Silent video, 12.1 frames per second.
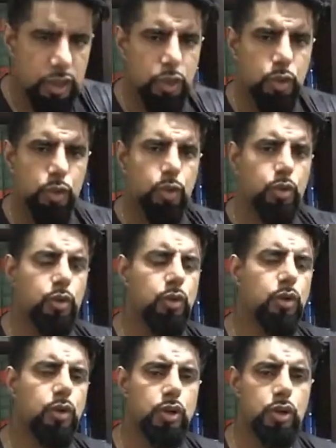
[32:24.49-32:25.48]
who
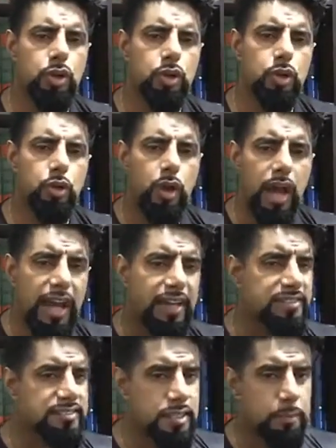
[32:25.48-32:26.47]
who
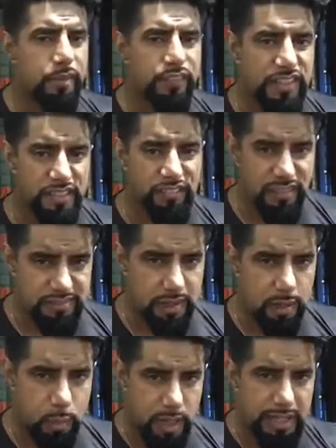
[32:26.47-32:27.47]
has some of his
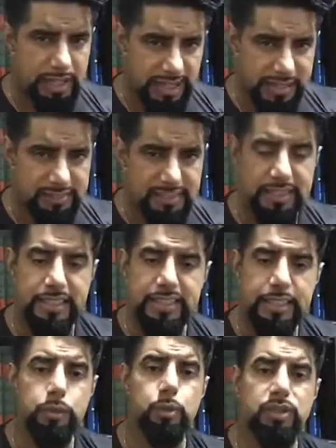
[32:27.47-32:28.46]
fatwa collected, and
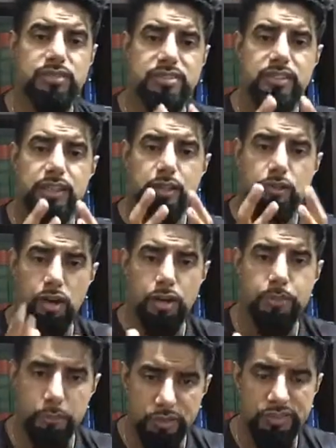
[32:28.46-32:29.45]
he was the
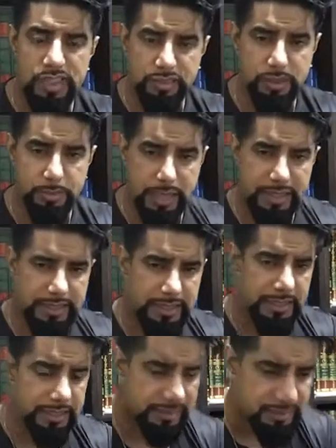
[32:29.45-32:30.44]
Grand Mufti of the
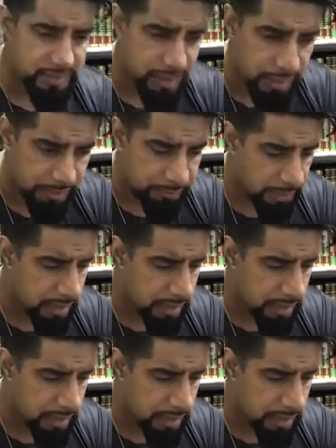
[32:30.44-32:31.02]
Maliki in his time.